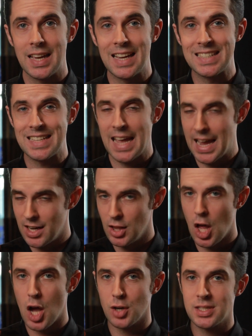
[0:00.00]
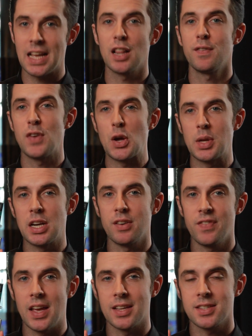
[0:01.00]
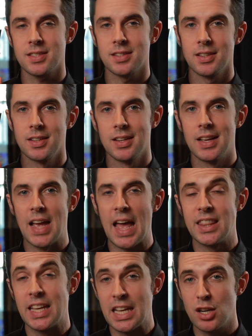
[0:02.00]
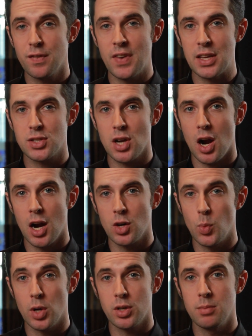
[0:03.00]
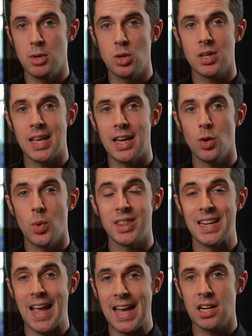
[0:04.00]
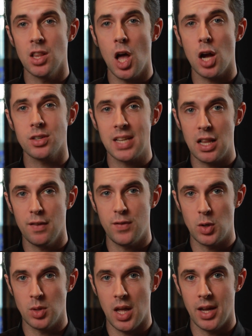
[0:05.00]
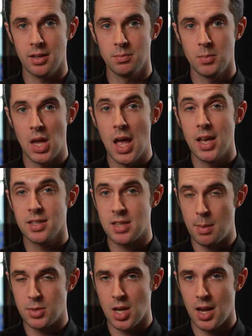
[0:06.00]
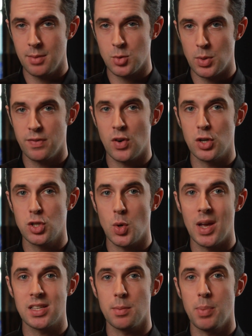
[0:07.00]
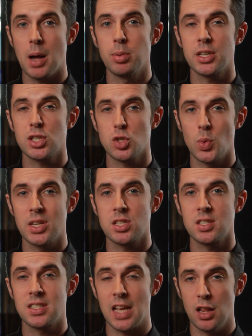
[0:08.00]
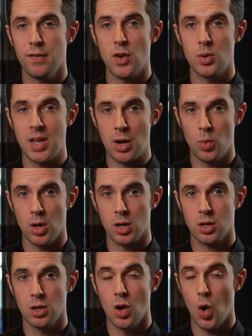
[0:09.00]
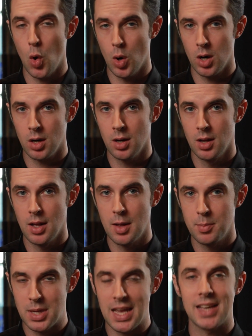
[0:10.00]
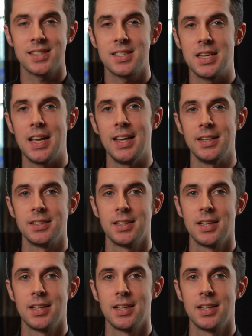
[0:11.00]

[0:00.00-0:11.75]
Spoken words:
is an analog telephone interface. The interface card will communicate with an analog telephone line, sometimes referred to as a public switched telephone network, or PSTN.